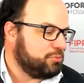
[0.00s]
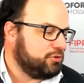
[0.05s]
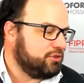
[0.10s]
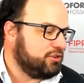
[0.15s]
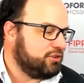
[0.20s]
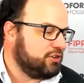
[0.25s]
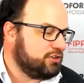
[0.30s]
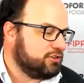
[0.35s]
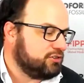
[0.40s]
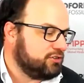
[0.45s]

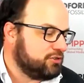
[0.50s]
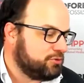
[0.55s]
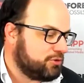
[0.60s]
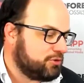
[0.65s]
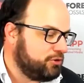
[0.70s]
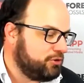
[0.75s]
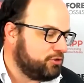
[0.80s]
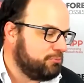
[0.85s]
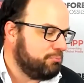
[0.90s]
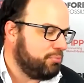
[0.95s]
digital
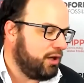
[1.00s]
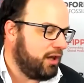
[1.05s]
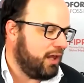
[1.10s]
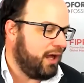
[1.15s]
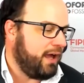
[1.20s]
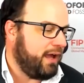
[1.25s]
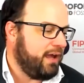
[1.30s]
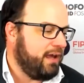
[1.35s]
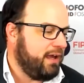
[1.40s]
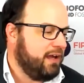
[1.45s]
subscription
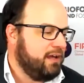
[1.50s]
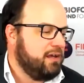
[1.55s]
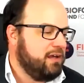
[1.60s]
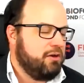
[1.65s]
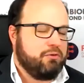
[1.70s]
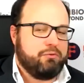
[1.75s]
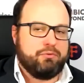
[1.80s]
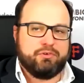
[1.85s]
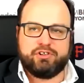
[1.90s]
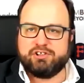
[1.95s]
play,
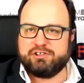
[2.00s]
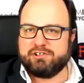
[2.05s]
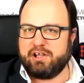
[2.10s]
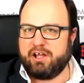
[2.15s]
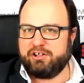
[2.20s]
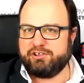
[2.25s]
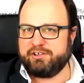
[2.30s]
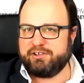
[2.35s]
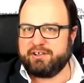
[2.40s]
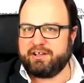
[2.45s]
which is
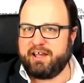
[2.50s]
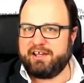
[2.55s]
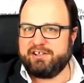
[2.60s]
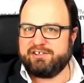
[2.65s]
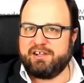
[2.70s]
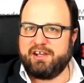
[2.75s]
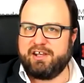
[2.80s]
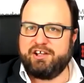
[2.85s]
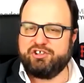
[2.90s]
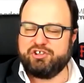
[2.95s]
largely the case
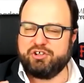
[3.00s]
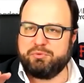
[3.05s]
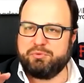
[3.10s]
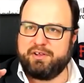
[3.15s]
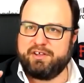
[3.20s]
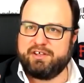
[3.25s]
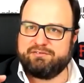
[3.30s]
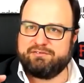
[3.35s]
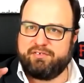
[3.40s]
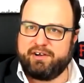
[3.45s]
in Asia where
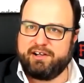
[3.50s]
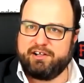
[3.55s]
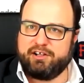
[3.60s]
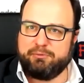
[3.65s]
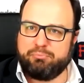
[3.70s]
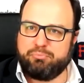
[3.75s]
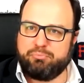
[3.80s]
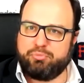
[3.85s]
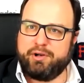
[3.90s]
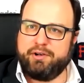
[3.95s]
there's very little
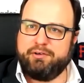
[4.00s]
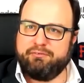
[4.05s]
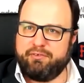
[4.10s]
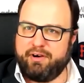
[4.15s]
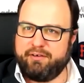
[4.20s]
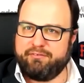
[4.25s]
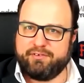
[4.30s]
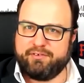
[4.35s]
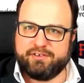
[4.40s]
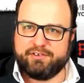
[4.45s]
print
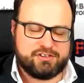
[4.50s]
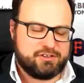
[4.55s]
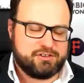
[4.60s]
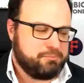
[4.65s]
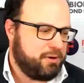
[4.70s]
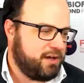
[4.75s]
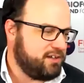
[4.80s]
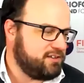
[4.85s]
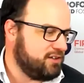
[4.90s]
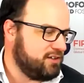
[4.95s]
reference to
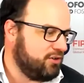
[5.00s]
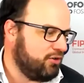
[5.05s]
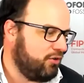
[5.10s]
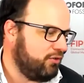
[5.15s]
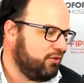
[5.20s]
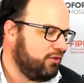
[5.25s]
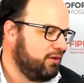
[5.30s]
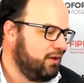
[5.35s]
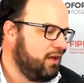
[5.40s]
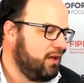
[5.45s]
base it
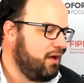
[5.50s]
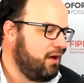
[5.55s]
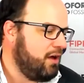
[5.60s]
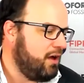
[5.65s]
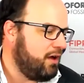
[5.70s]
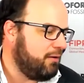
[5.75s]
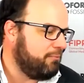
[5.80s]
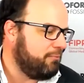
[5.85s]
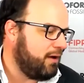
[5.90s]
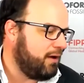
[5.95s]
on,
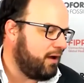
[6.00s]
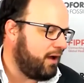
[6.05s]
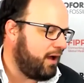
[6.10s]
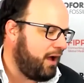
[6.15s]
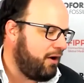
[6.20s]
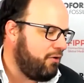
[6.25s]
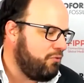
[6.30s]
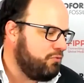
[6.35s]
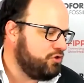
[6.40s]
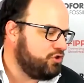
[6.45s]

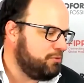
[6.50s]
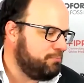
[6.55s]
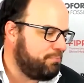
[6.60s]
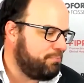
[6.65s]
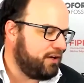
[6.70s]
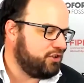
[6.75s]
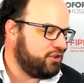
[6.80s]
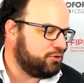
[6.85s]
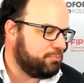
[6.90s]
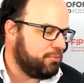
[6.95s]
how would you
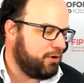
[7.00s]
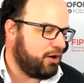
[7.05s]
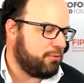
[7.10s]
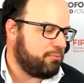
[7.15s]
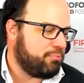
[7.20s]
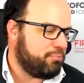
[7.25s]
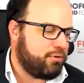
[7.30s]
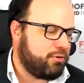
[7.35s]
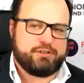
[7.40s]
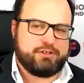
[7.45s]

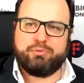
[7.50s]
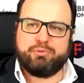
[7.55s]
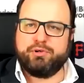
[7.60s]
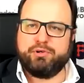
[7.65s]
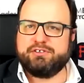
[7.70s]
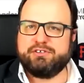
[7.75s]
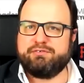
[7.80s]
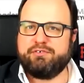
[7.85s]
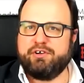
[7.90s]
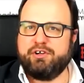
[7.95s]
benchmark price
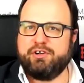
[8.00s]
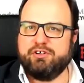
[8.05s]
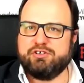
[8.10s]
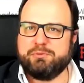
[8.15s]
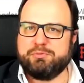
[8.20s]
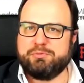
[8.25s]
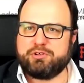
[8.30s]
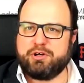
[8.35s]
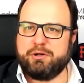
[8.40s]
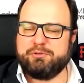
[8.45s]
points for a new
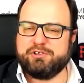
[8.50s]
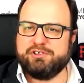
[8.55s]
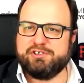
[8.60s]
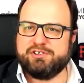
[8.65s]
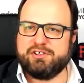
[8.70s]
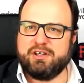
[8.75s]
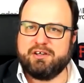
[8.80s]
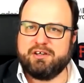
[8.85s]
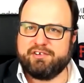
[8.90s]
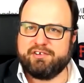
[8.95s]
subscription
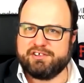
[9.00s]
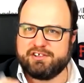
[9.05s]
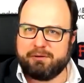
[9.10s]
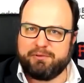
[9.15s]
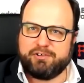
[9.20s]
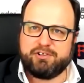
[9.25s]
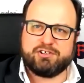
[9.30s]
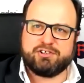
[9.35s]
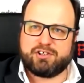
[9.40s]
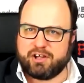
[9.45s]
service? I
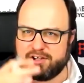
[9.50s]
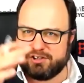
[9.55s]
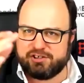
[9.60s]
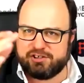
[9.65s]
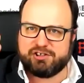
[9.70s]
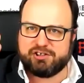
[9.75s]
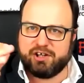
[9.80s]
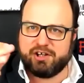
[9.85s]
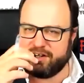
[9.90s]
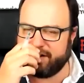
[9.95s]
mean, just kind of
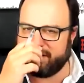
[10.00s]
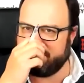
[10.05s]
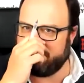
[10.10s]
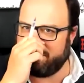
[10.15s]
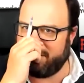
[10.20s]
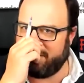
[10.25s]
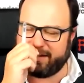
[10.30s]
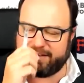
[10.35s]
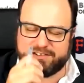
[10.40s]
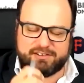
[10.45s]
circling
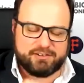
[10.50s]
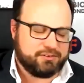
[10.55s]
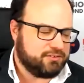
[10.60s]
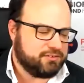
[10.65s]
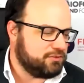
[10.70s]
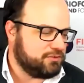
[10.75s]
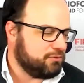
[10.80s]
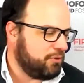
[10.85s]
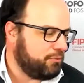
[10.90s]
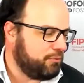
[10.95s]
back to
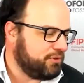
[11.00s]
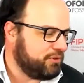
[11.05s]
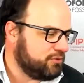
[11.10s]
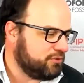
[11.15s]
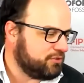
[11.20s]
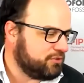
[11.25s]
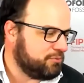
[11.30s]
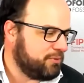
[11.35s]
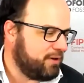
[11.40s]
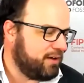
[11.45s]
what we
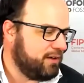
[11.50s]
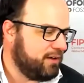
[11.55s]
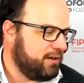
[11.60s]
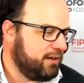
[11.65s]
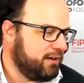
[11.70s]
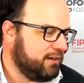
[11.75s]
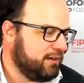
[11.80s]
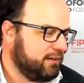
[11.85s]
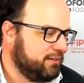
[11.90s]
talked about earlier.